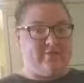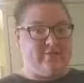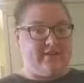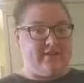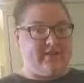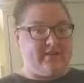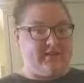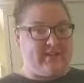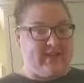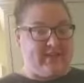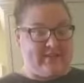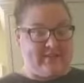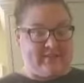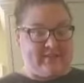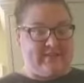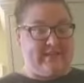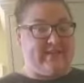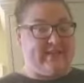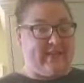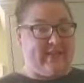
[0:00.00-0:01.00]
which has
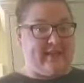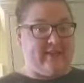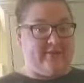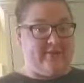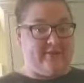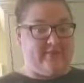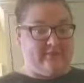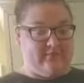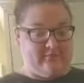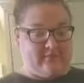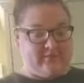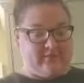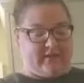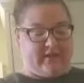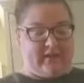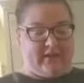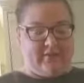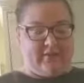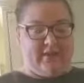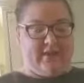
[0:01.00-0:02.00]
these the yellow
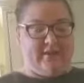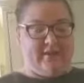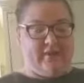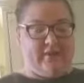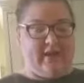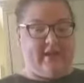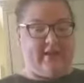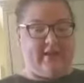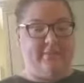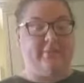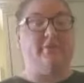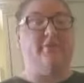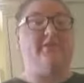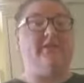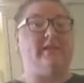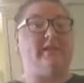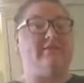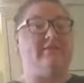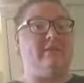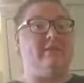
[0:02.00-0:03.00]
color. I'm going to
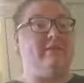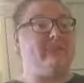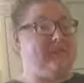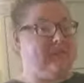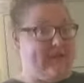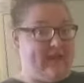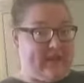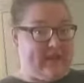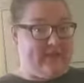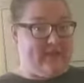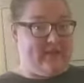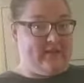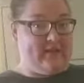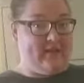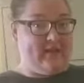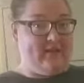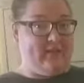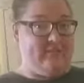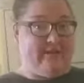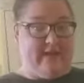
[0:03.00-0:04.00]
leave them plain
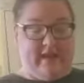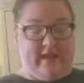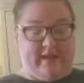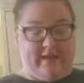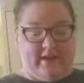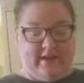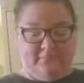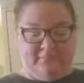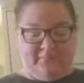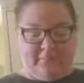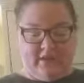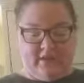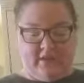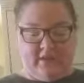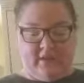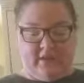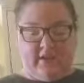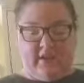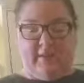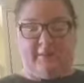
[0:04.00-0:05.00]
banana.
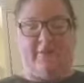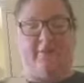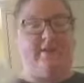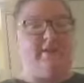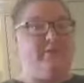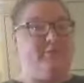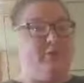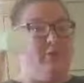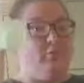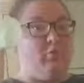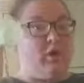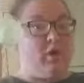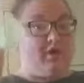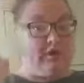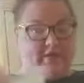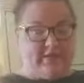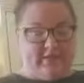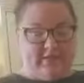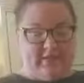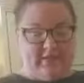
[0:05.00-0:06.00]
I'm going to put
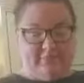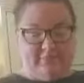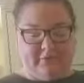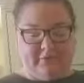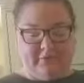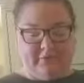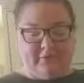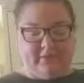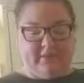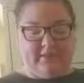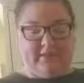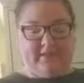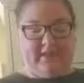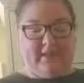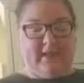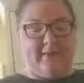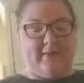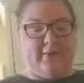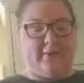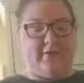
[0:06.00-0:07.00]
walnuts in the blue ones, and
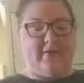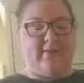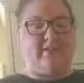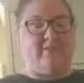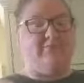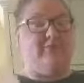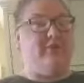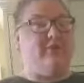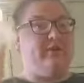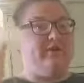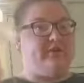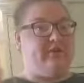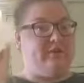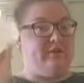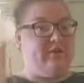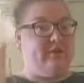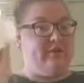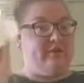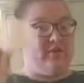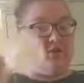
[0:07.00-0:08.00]
I'm going to put
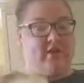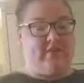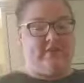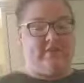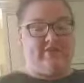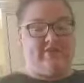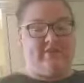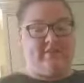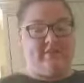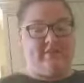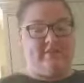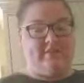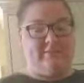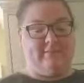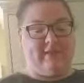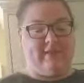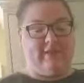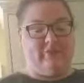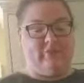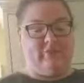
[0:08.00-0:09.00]
milk chocolate chips in the
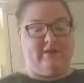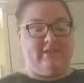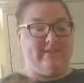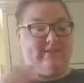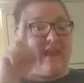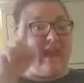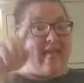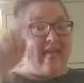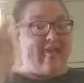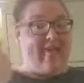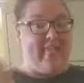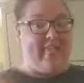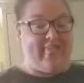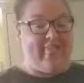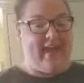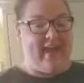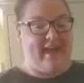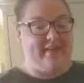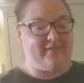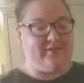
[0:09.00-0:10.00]
pink ones.
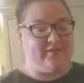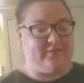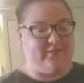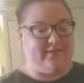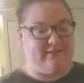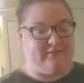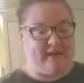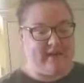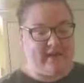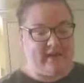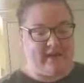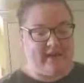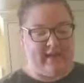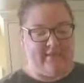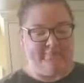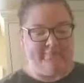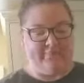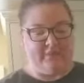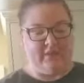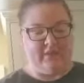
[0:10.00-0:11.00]
That was my
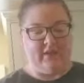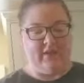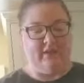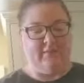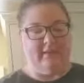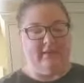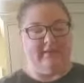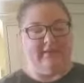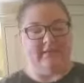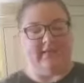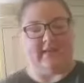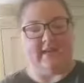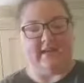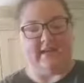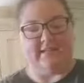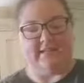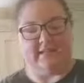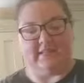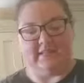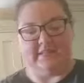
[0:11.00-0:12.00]
amazing
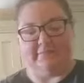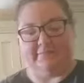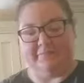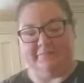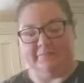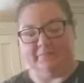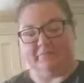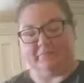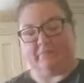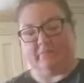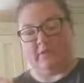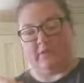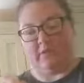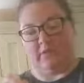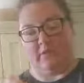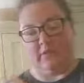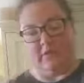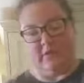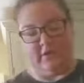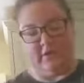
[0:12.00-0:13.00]
idea.
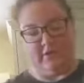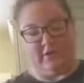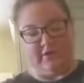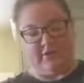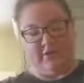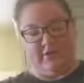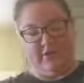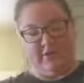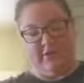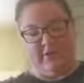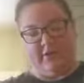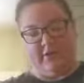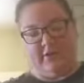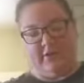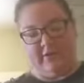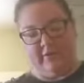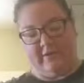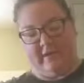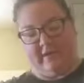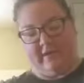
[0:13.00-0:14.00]
So you're going to
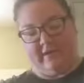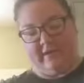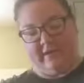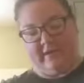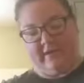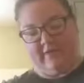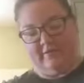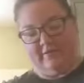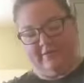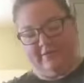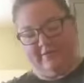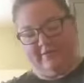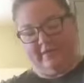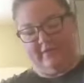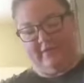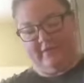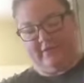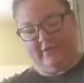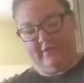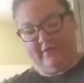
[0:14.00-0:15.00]
go ahead and
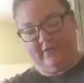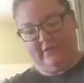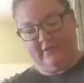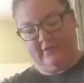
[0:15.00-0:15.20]
fill